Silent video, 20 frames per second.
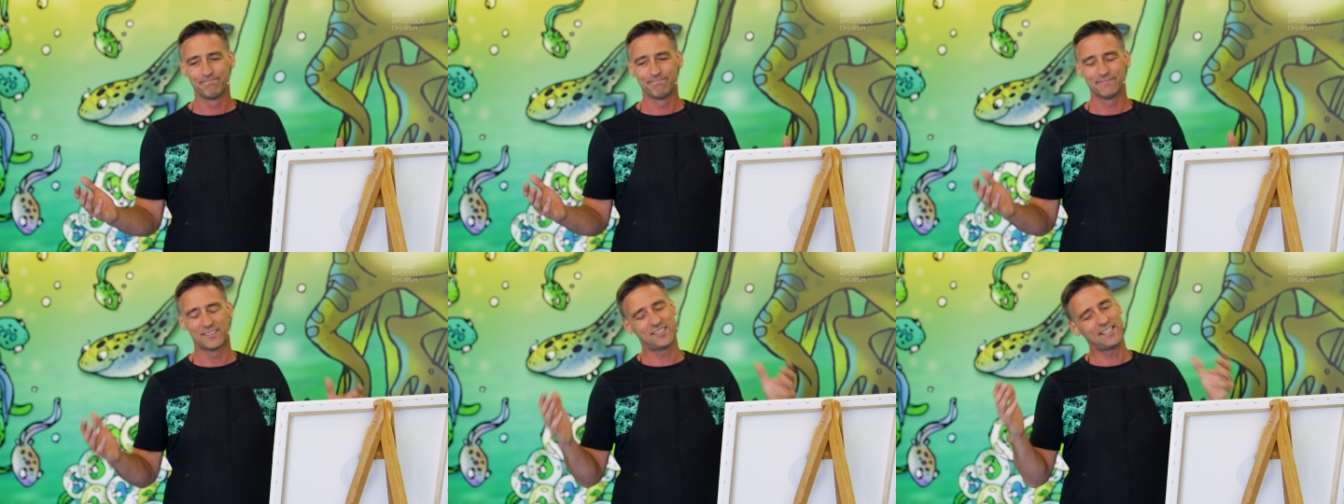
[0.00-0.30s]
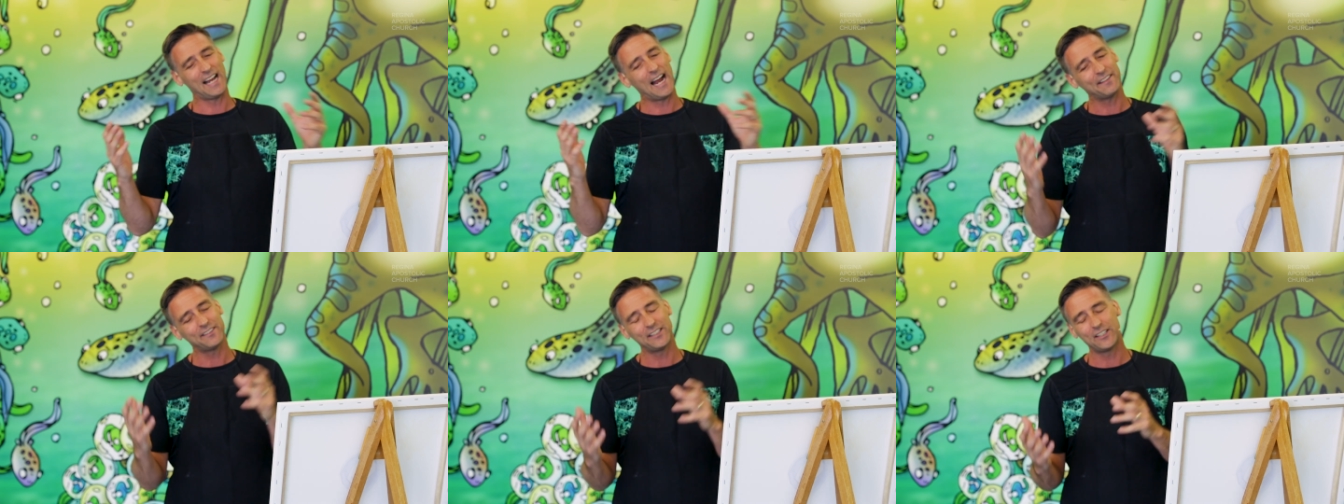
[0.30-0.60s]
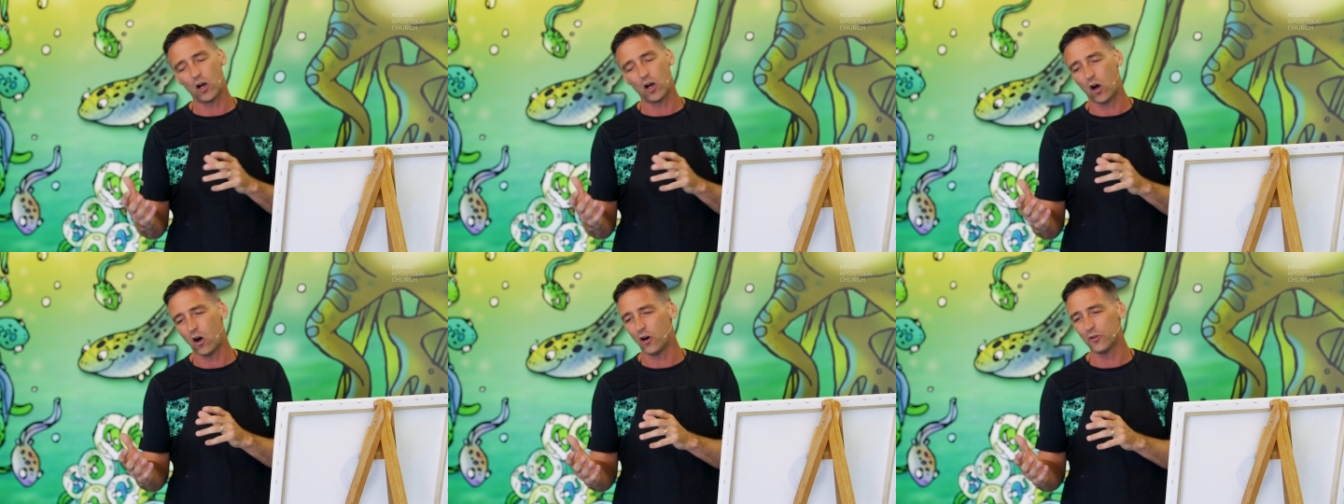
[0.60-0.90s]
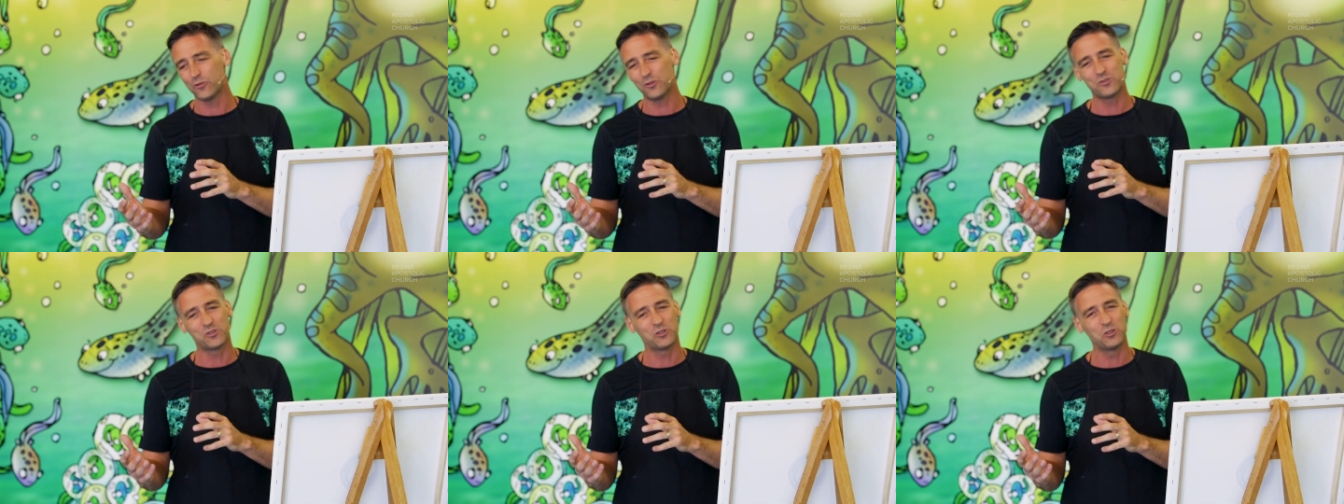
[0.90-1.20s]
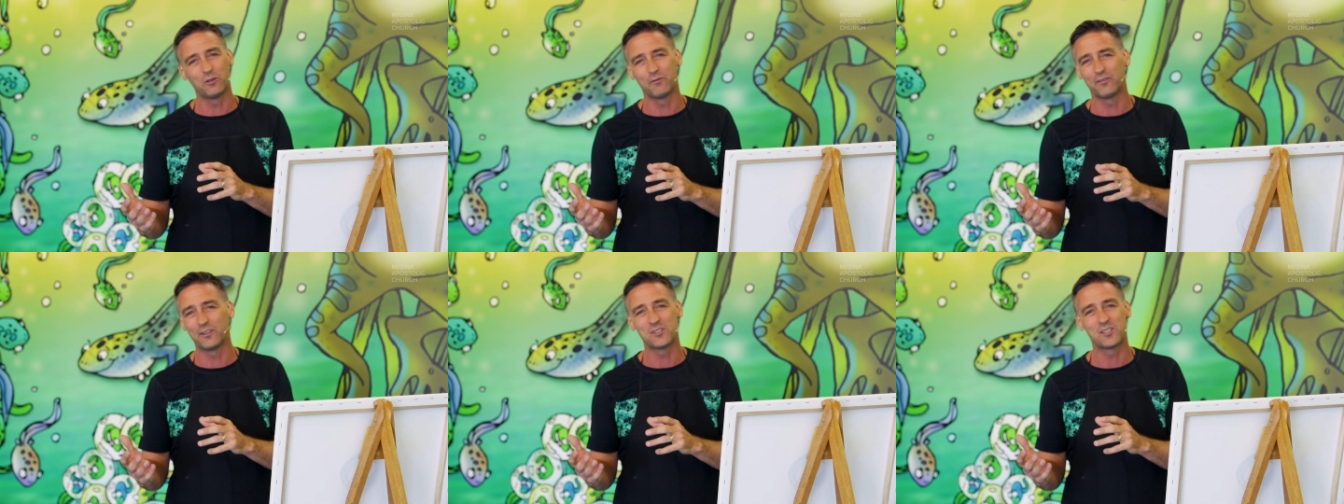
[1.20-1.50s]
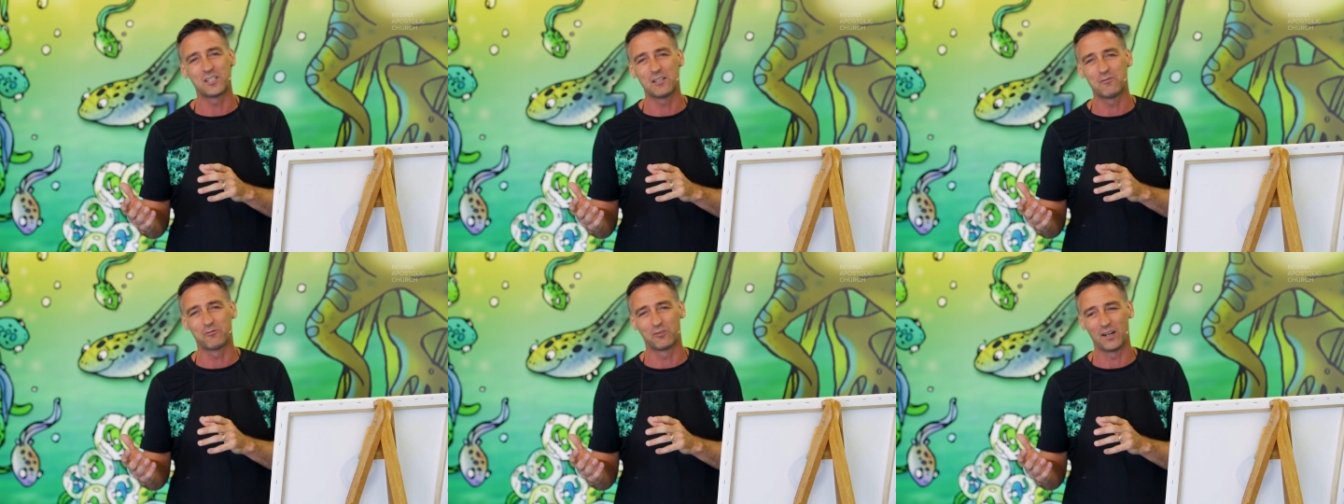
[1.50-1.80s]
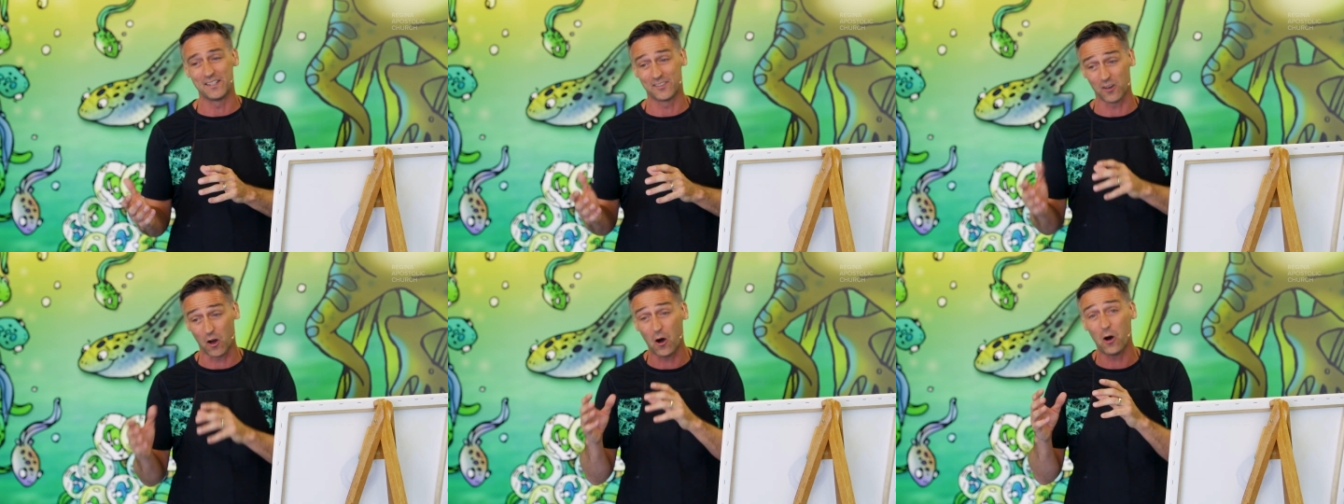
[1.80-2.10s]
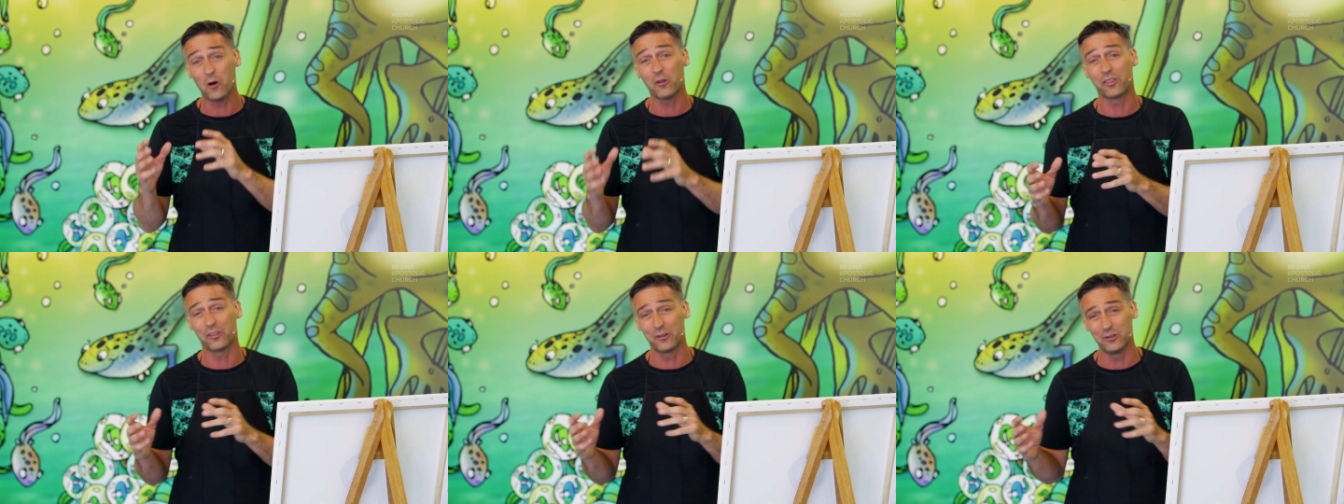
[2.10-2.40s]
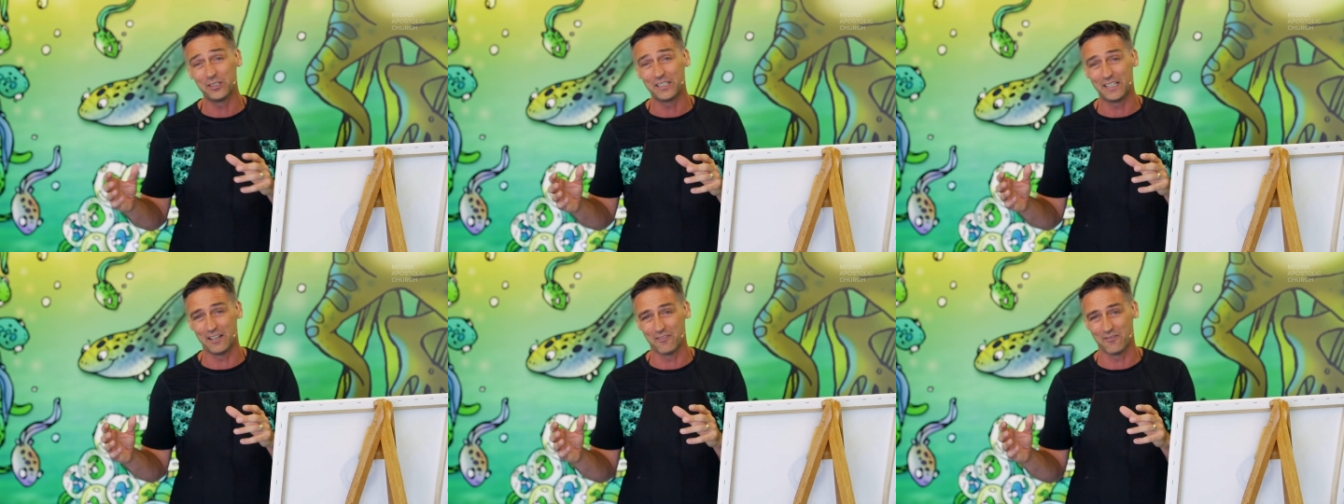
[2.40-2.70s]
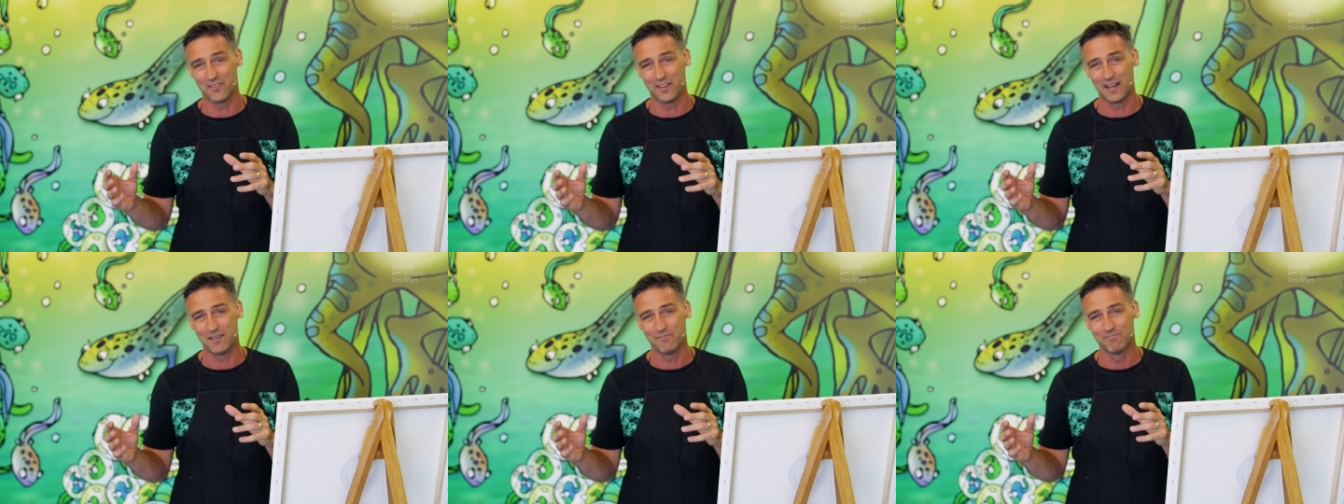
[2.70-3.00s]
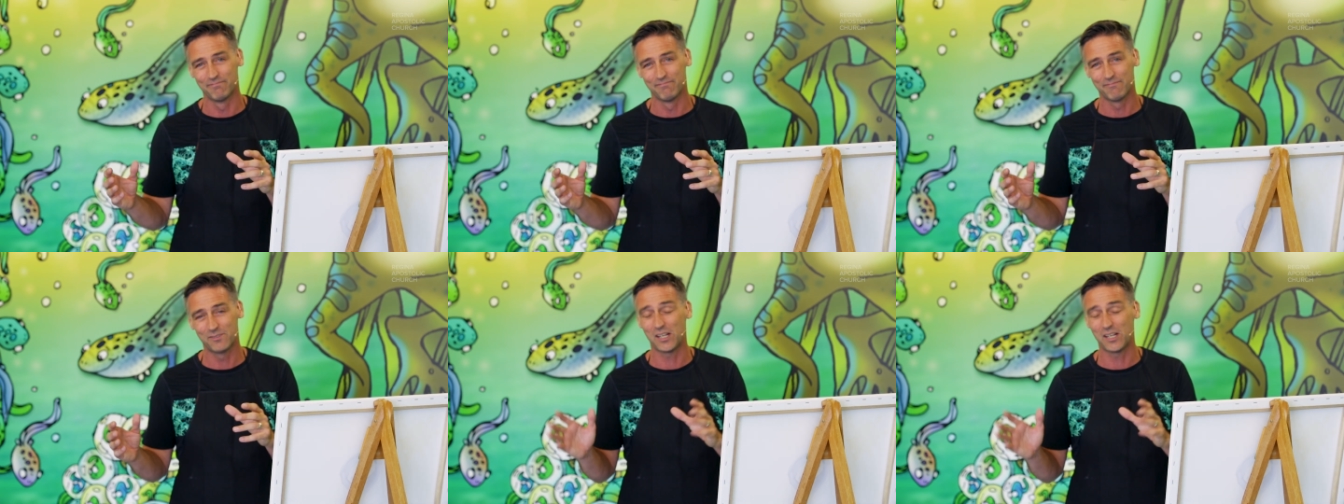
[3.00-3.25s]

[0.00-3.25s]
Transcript: Sadly, all those university friends, all 30 of them,